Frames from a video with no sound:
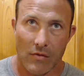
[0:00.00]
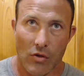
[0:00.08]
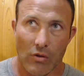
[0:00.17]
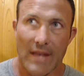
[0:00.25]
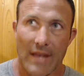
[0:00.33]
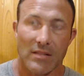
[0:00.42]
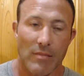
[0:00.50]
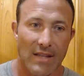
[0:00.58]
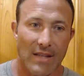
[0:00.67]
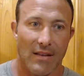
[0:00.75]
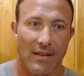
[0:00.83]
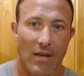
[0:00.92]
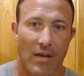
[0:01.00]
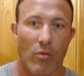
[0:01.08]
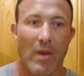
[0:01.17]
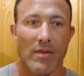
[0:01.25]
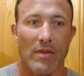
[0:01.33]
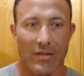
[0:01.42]
you know lends me to think,
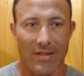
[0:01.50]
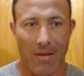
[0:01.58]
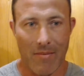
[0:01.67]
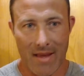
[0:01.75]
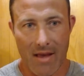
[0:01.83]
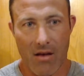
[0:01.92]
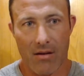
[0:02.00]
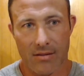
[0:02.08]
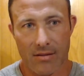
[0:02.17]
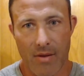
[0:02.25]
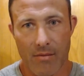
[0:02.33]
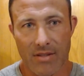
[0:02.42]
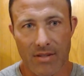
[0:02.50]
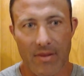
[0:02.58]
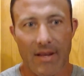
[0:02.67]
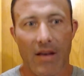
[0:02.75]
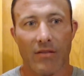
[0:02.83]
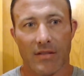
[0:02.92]
well, maybe there's something else, maybe
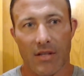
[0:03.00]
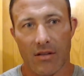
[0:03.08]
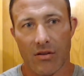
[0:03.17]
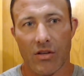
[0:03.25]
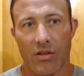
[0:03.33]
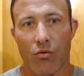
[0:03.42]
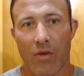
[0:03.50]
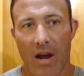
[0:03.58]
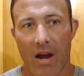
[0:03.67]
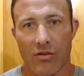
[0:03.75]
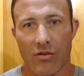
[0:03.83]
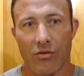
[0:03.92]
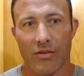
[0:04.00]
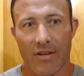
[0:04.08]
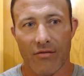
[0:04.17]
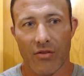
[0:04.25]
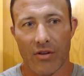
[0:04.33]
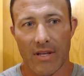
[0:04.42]
something else that, that you and I are doing
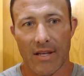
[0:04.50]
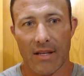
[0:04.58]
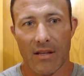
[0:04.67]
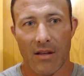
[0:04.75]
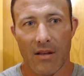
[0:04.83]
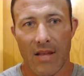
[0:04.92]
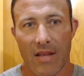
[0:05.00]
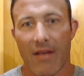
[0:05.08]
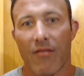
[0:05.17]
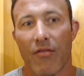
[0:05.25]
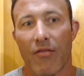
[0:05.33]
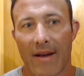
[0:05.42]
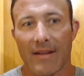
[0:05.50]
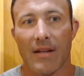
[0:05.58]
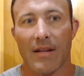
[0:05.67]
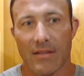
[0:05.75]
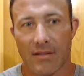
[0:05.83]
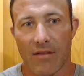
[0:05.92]
differently that have
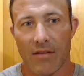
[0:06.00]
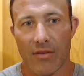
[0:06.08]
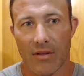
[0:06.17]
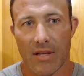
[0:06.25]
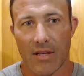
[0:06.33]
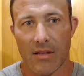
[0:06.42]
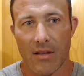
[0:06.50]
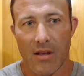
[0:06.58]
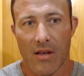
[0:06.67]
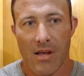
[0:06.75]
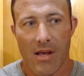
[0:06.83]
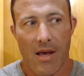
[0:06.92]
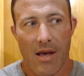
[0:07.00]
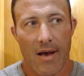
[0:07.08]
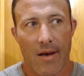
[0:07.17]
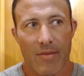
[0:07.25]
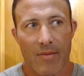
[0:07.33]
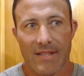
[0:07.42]
affected us differently,
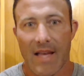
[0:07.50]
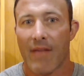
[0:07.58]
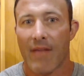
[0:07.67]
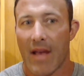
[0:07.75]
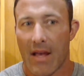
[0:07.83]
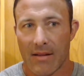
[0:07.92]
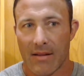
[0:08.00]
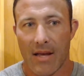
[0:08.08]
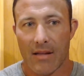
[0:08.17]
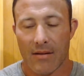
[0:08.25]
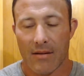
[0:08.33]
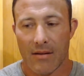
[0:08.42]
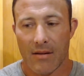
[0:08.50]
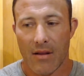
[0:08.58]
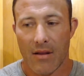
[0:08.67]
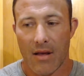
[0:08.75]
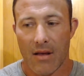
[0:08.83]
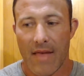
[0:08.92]
um, because I haven't had that
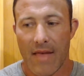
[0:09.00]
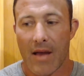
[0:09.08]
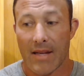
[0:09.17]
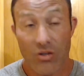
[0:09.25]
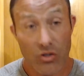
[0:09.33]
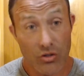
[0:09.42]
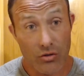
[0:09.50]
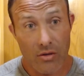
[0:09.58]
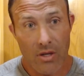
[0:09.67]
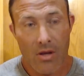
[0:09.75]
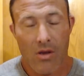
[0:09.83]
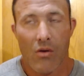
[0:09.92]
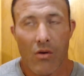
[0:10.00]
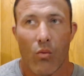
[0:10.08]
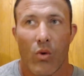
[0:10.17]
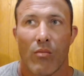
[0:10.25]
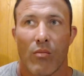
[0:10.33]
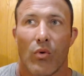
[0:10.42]
uh, that issue.
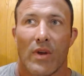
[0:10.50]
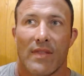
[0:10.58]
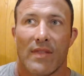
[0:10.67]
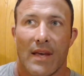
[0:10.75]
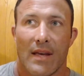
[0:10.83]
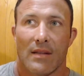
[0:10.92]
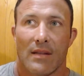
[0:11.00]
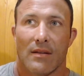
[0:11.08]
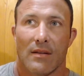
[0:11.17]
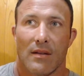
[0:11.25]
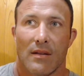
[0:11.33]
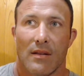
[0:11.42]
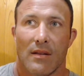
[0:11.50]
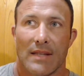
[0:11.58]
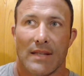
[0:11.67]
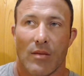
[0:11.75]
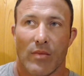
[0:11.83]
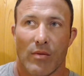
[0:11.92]
One point that
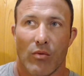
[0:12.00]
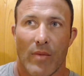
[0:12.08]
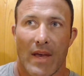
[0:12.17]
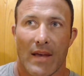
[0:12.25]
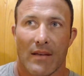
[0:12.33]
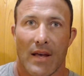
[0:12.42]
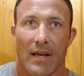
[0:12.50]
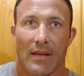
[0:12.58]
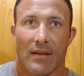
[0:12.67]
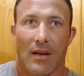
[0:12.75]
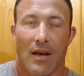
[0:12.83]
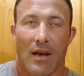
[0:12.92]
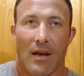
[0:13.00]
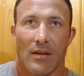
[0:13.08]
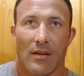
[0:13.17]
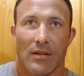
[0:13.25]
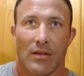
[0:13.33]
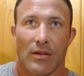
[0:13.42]
that some people make, like uh,